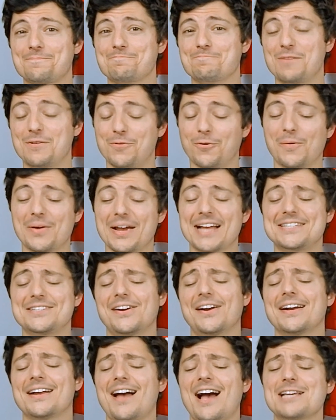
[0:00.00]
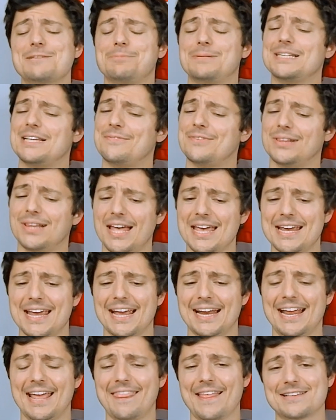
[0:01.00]
Before we get started, guys, please leave a
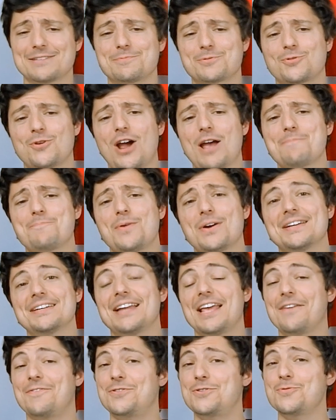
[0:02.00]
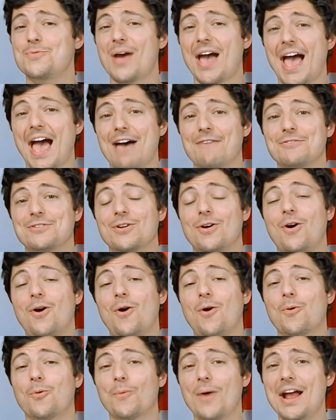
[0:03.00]
like and hit that subscribe button if you haven't
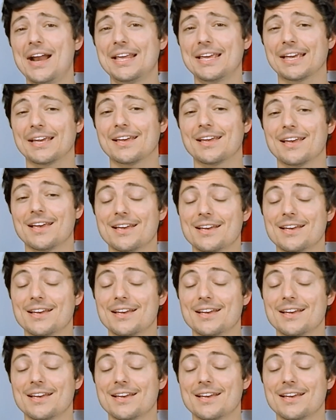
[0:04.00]
already.